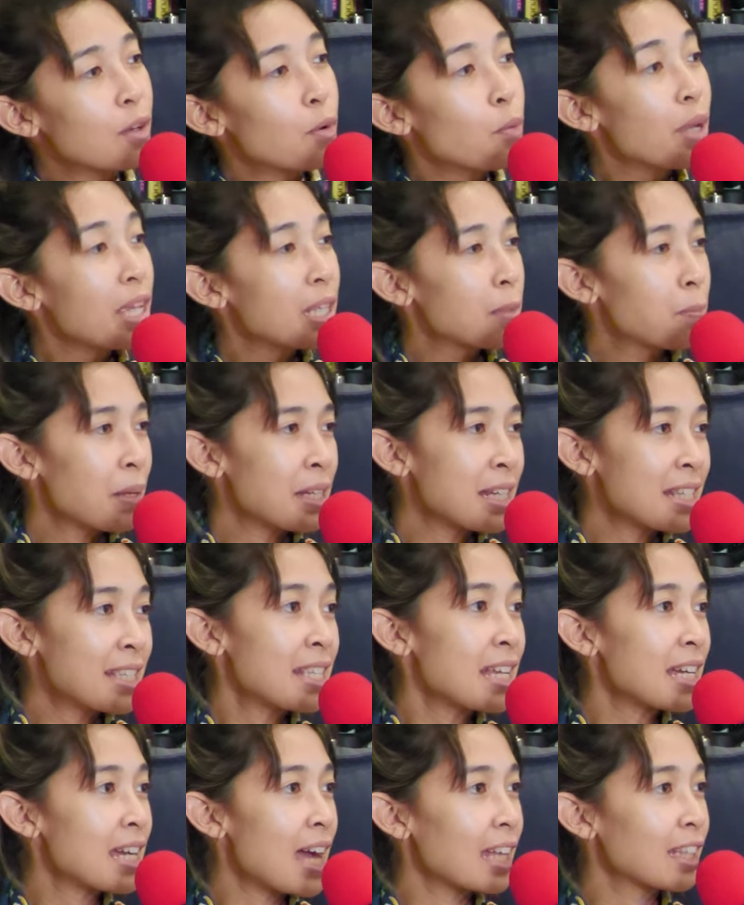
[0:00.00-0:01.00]
Wait, panis
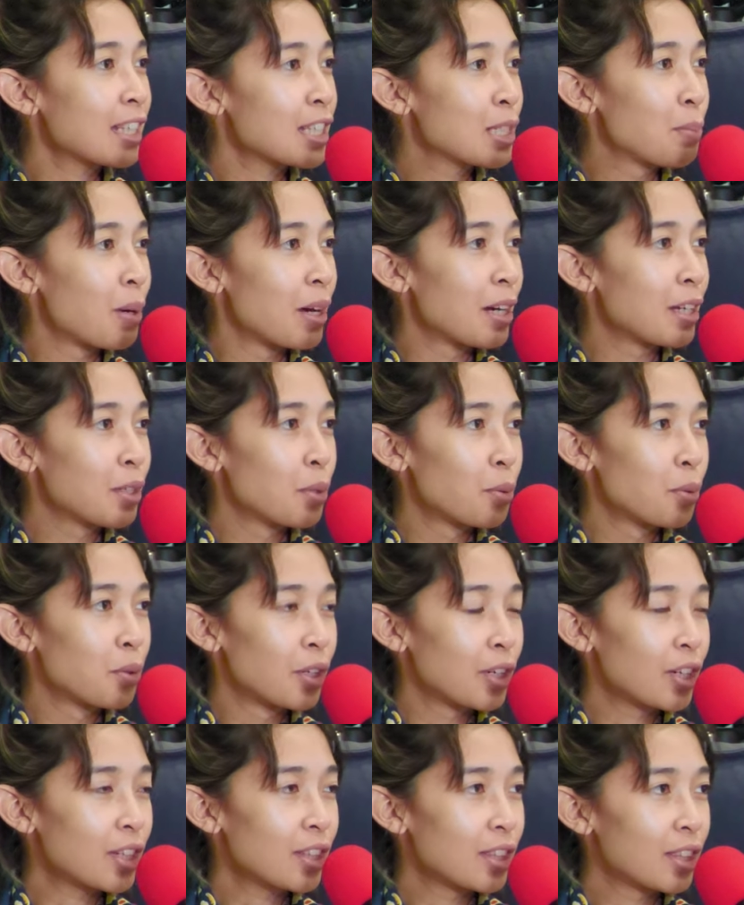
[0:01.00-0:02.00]
na gatas bang
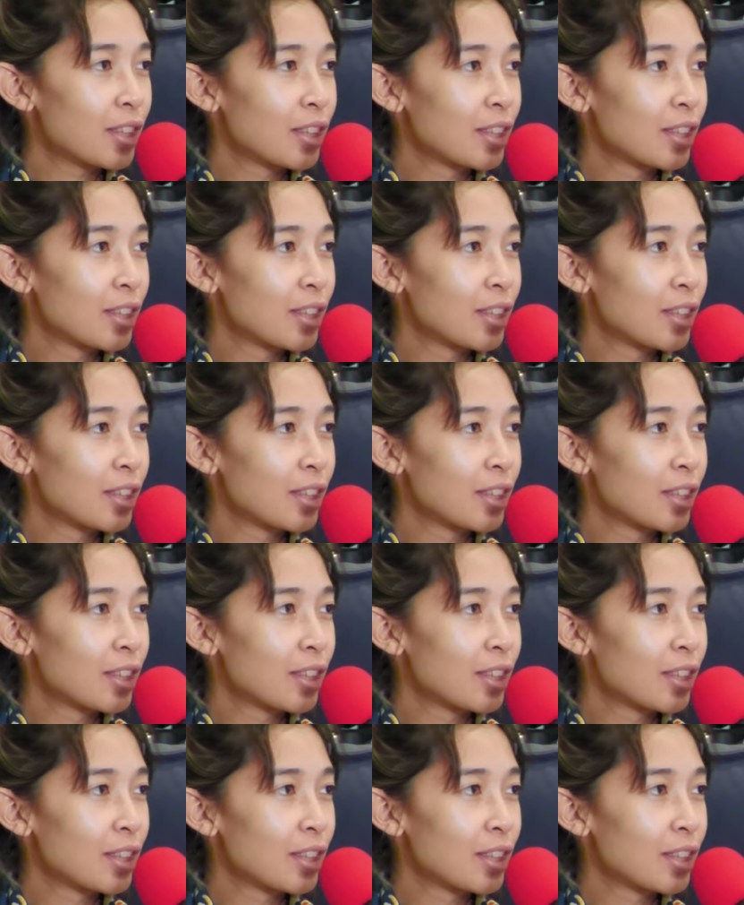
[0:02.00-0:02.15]
yogurt?